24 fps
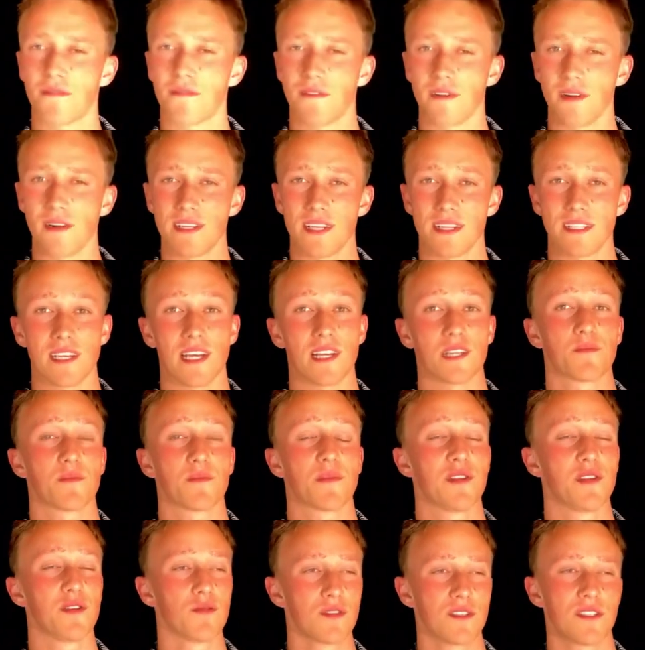filters has
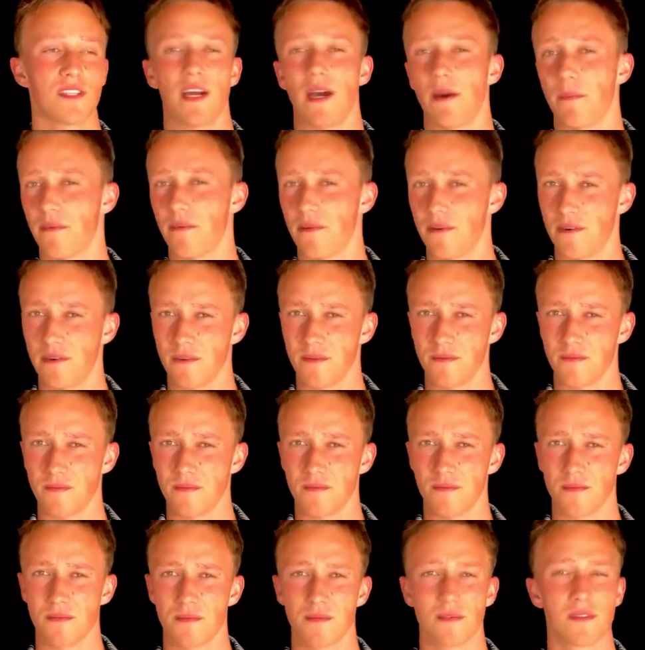been used up,
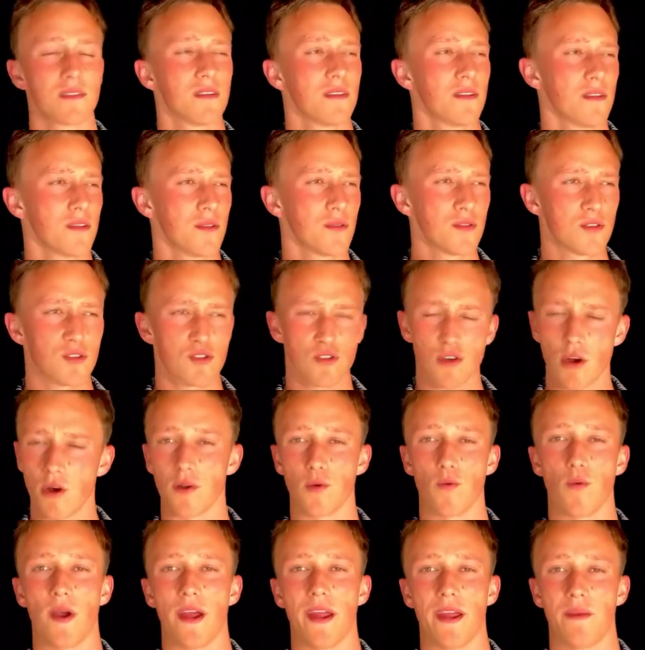you throw it
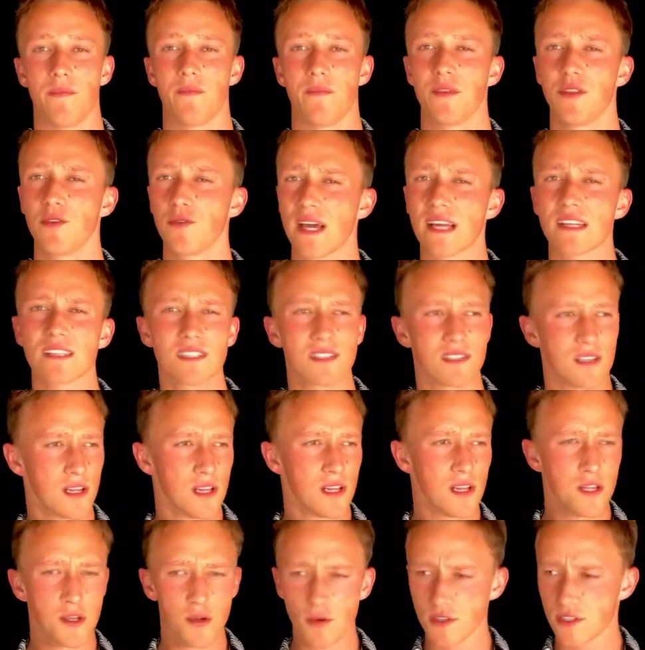away. You can
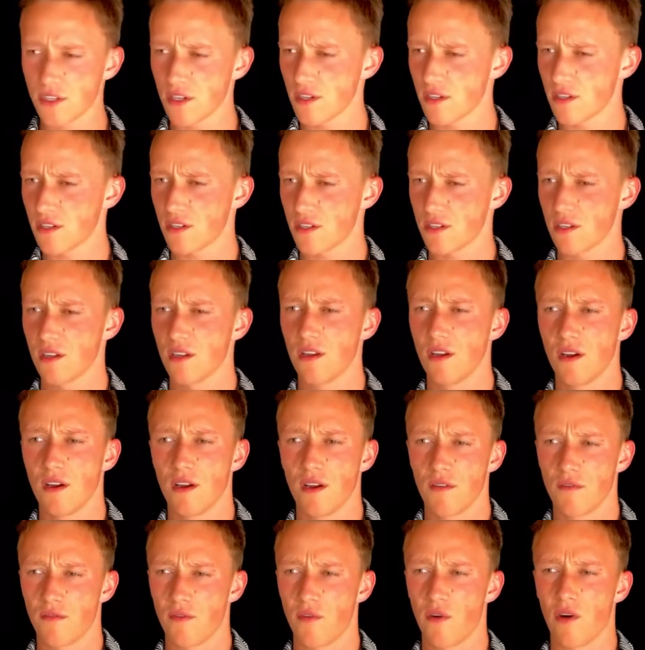still use it
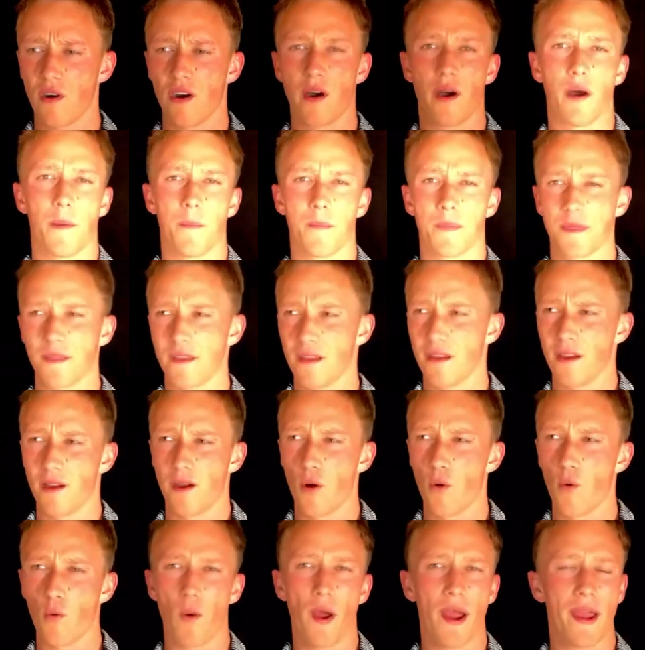for
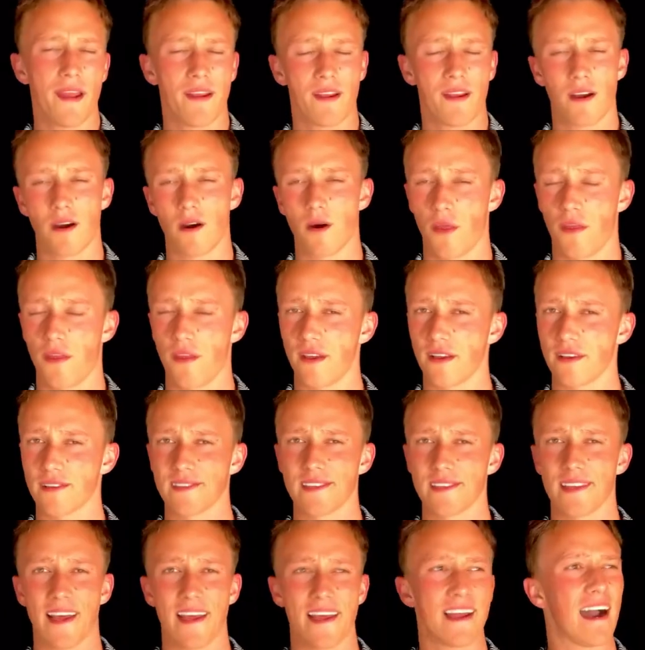weighing out things
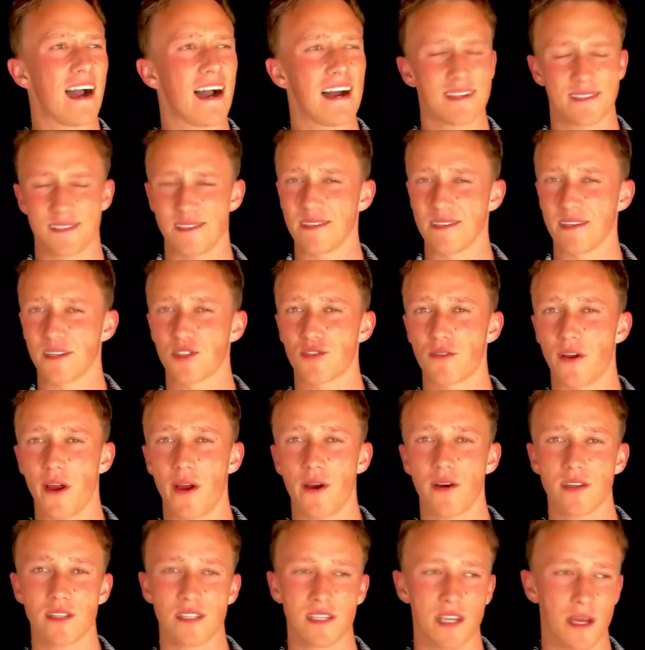like arsenic
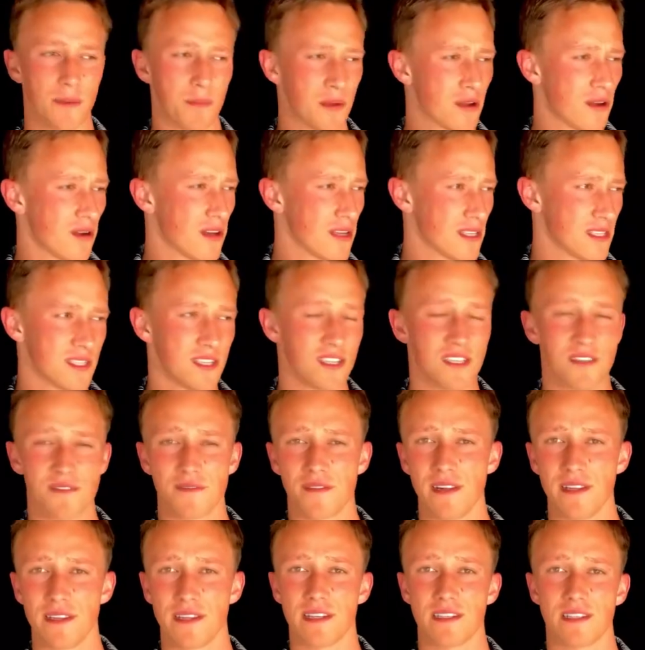trioxide, because these
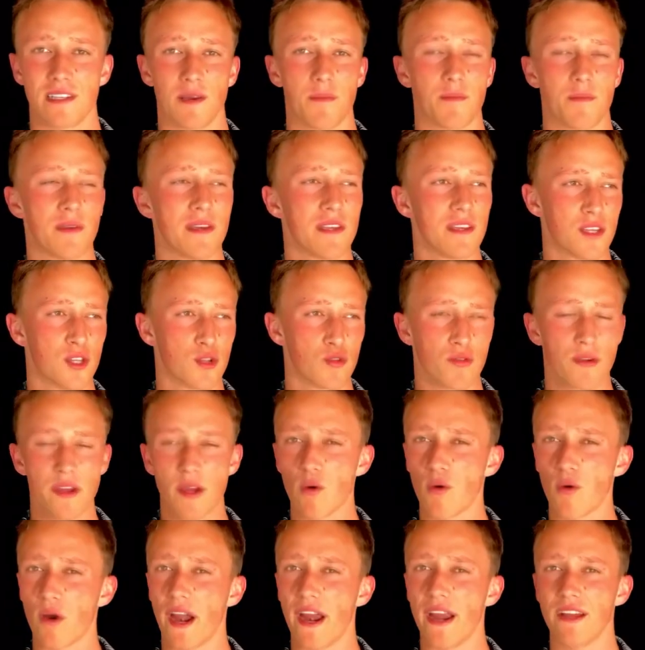filters are P3
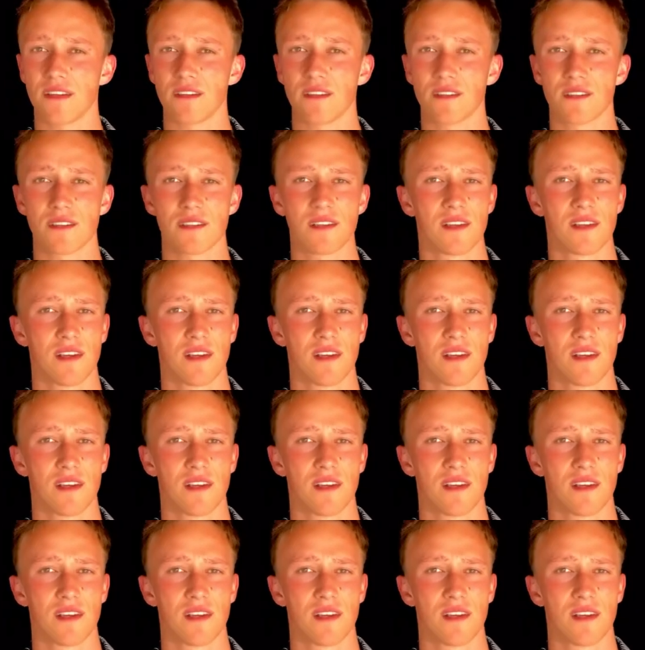rated,